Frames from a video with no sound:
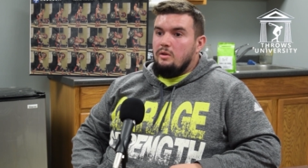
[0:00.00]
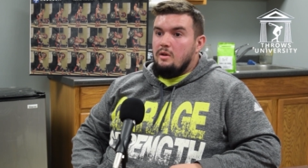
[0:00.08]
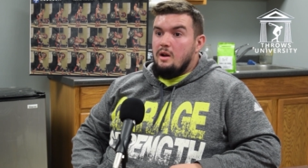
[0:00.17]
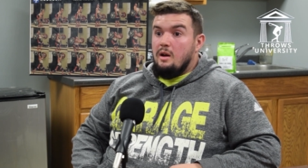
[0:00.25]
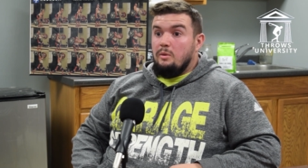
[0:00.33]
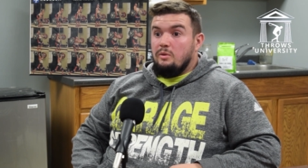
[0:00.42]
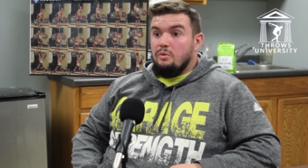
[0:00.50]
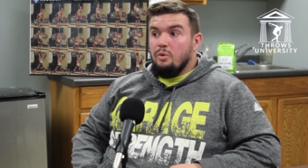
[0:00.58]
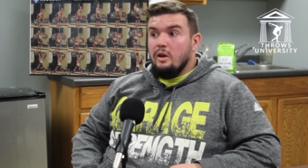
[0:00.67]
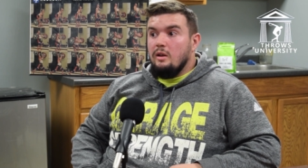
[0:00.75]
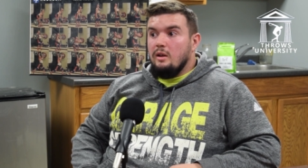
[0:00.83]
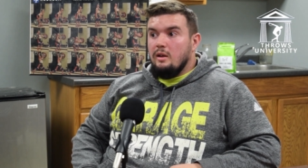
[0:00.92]
to that I was
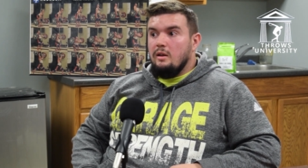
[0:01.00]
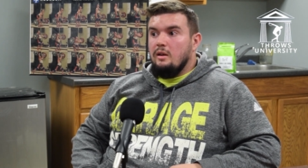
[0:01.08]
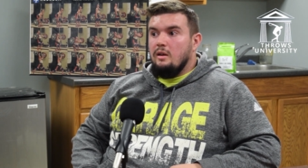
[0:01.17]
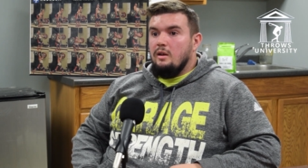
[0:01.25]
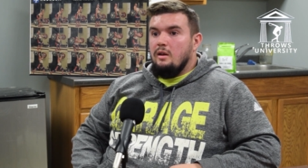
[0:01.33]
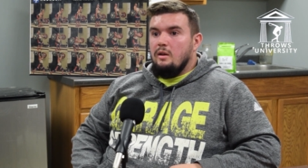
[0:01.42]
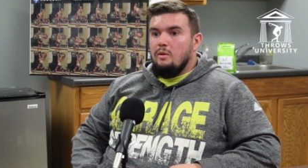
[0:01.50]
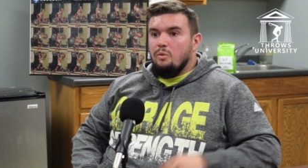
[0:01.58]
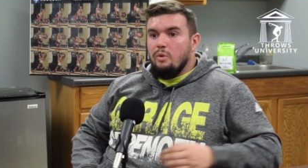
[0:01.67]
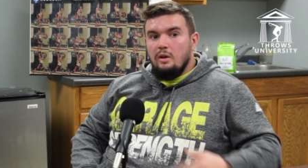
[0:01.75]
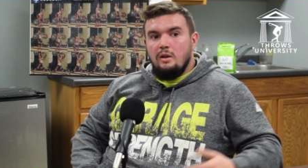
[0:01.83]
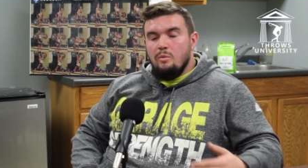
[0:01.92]
really,
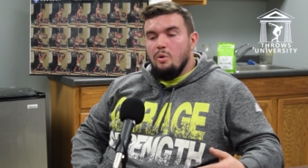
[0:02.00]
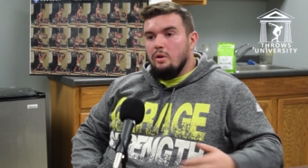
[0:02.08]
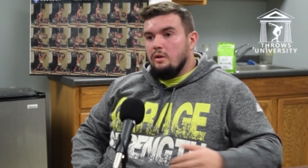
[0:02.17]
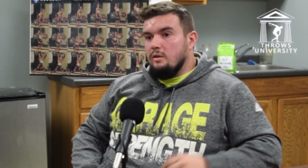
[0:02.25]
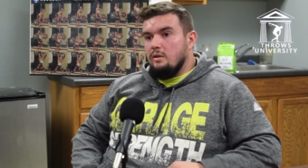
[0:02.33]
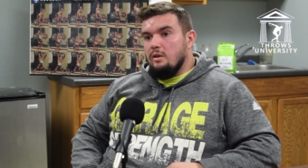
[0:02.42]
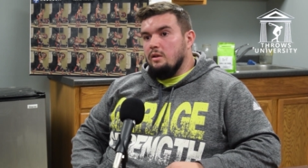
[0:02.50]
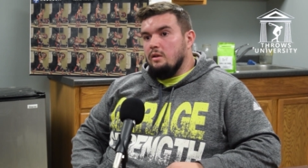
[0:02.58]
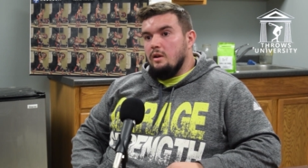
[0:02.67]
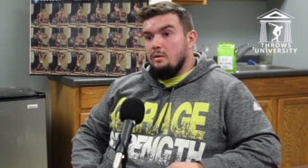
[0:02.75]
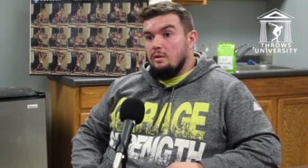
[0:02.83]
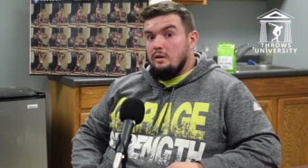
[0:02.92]
really more
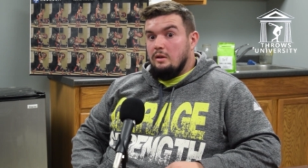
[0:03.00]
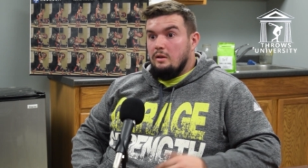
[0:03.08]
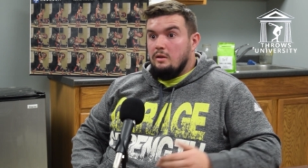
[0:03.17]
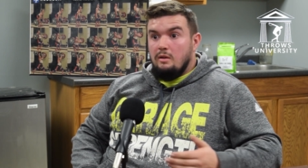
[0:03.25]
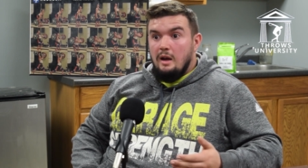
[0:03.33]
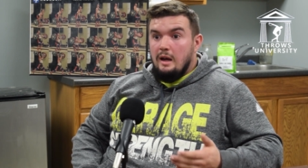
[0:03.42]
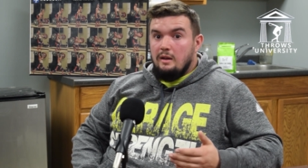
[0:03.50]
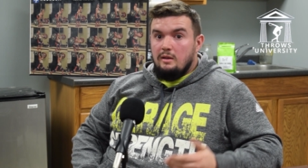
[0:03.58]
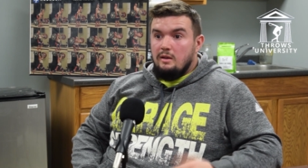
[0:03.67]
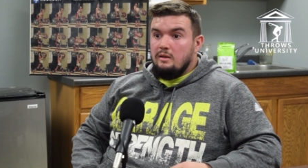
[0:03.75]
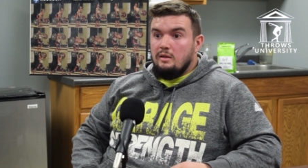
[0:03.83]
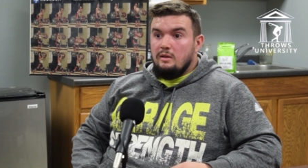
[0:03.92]
concerned. I was like, dude, I
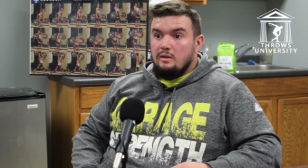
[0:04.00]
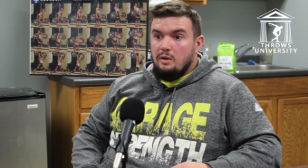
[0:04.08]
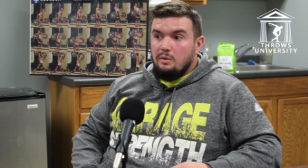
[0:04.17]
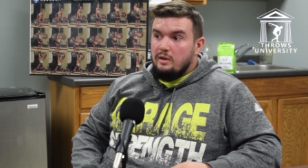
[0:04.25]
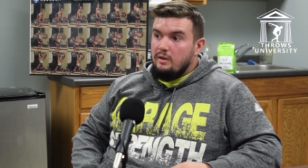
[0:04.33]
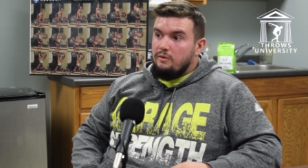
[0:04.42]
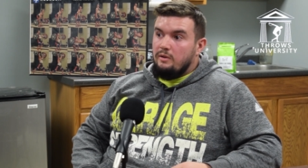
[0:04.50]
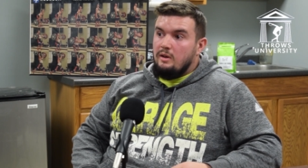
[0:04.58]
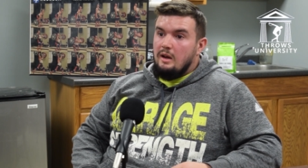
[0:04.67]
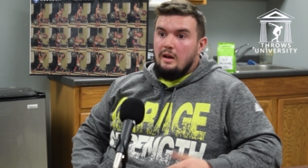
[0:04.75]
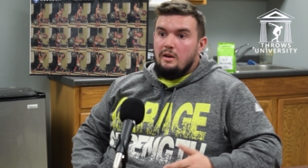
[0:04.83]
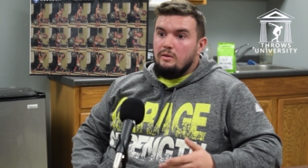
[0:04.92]
this is so
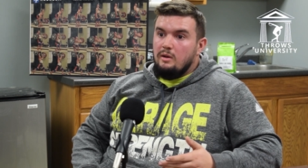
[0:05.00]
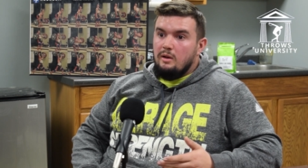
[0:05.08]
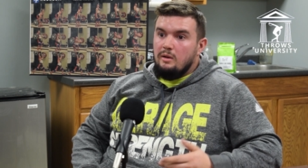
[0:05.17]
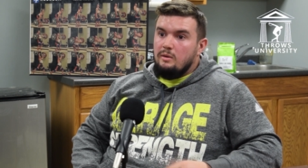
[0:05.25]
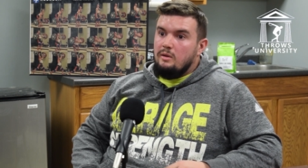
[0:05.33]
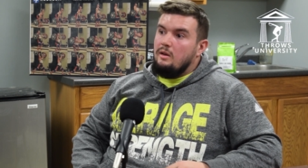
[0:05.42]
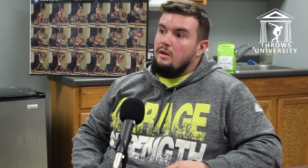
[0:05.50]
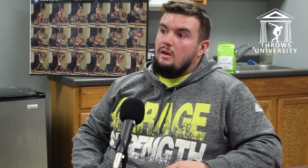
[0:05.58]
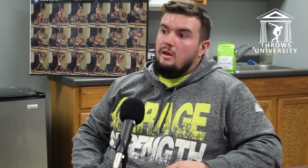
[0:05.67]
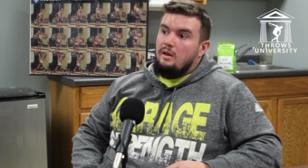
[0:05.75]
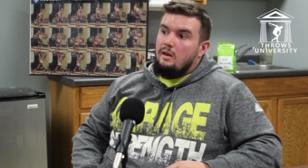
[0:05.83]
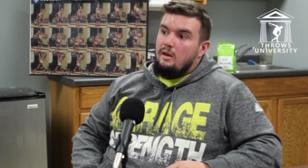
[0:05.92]
different. I don't know
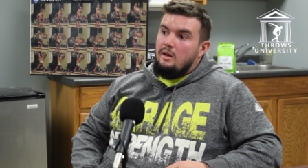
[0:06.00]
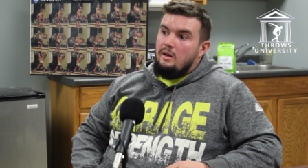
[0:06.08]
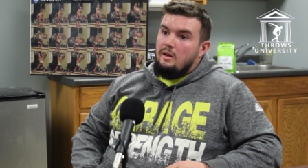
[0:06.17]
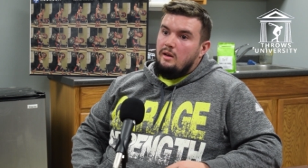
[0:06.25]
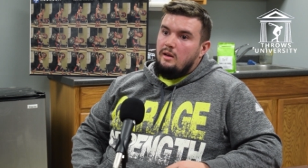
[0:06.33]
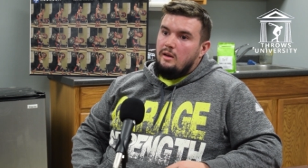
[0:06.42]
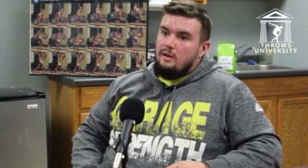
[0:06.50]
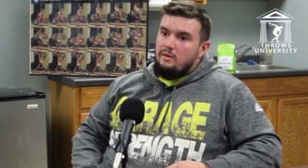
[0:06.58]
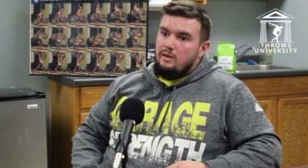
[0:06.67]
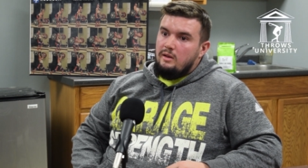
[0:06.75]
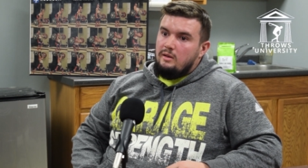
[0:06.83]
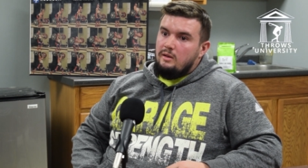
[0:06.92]
mm. if
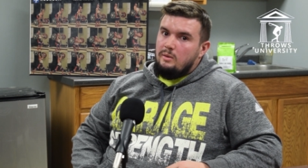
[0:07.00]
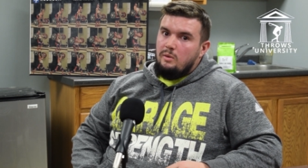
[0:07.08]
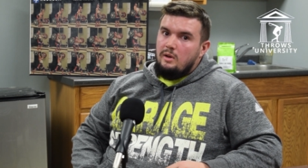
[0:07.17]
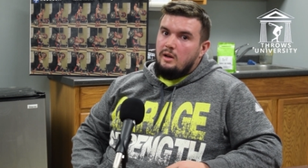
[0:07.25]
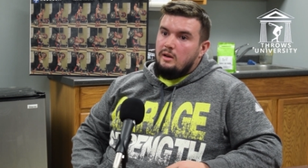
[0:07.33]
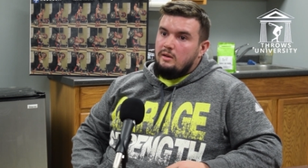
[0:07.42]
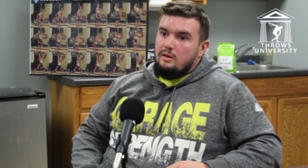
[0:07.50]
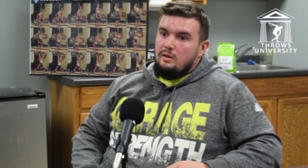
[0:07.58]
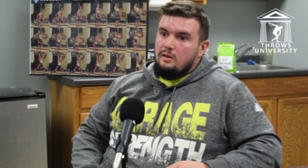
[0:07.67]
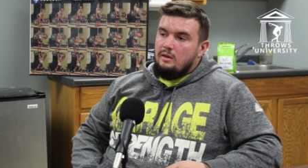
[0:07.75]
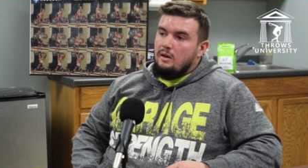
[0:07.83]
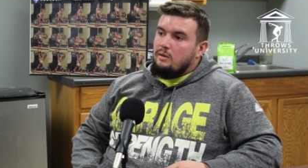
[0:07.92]
this is what I
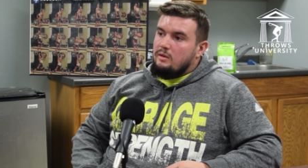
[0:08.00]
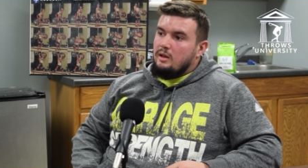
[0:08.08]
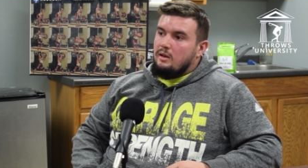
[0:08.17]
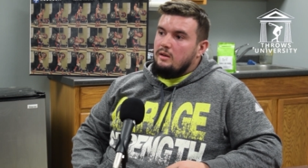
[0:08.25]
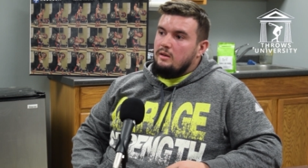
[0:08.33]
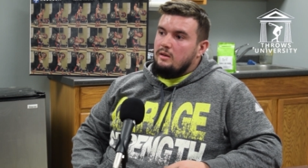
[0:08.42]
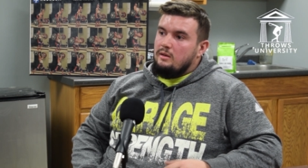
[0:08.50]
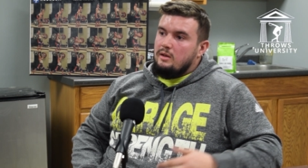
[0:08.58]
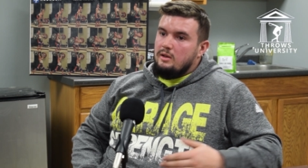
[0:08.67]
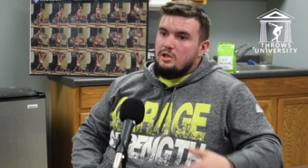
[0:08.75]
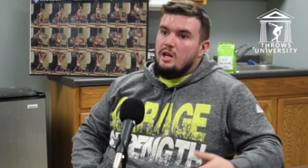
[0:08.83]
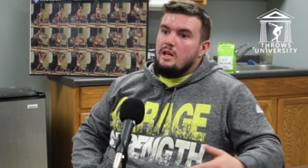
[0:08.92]
should, you know, to
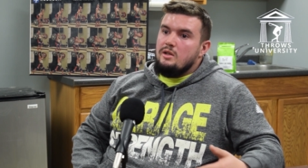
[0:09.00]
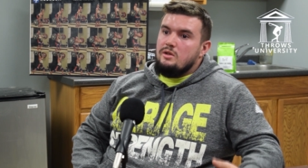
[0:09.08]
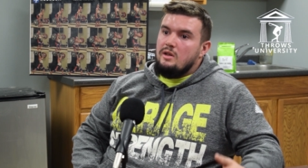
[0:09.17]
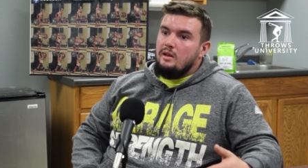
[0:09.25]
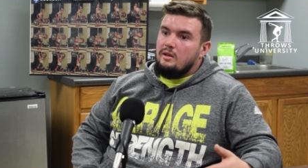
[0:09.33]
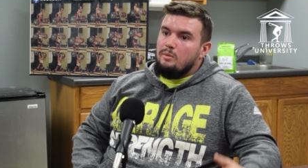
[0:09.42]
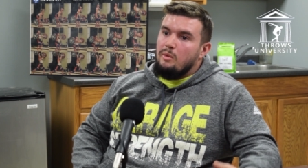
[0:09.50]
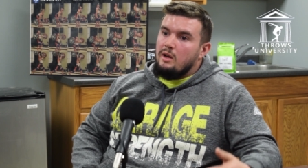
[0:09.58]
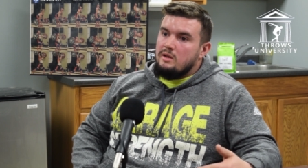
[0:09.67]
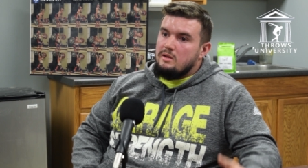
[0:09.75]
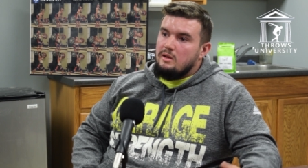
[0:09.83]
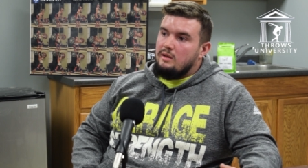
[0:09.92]
to change this
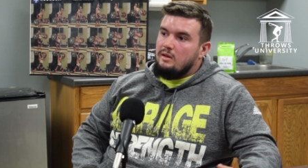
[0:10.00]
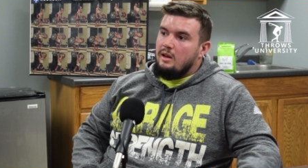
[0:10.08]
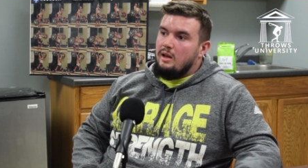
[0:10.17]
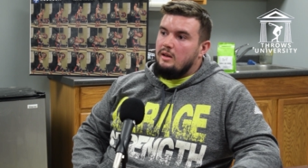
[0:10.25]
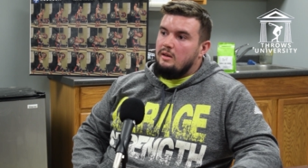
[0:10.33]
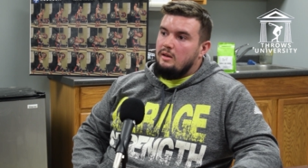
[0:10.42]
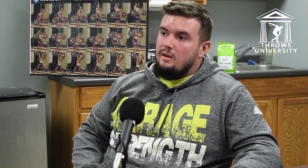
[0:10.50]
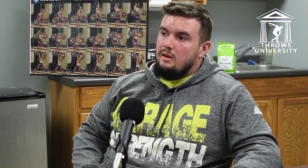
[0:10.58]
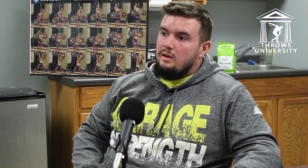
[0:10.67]
much this late